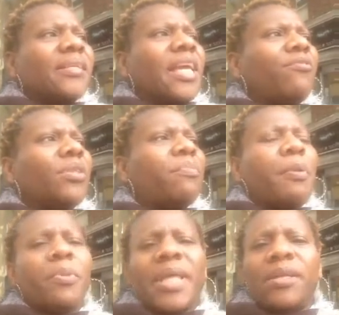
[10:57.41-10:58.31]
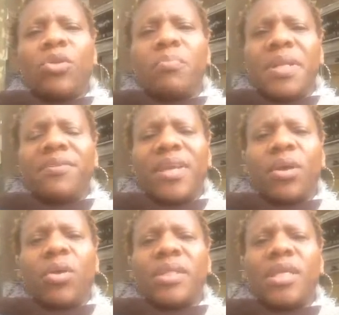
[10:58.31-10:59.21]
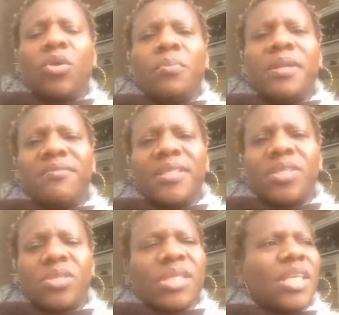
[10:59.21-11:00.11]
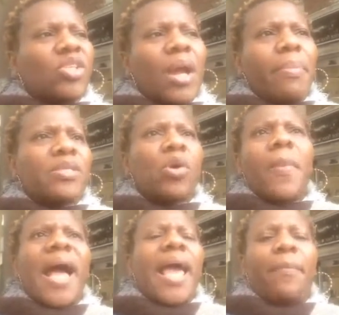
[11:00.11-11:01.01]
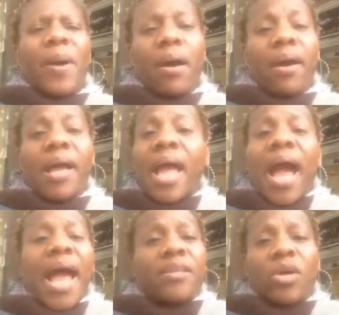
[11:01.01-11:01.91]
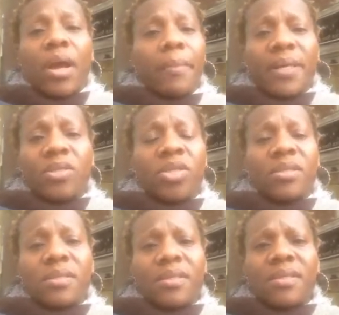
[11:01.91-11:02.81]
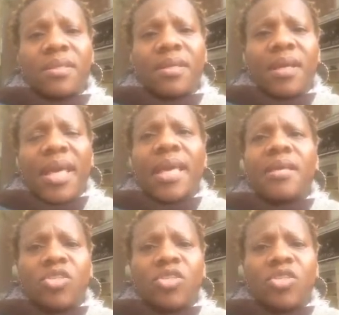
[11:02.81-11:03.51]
Even the people that don't believe in God, they don't believe in Jesus, they talk about some higher power. I talk about Jesus. He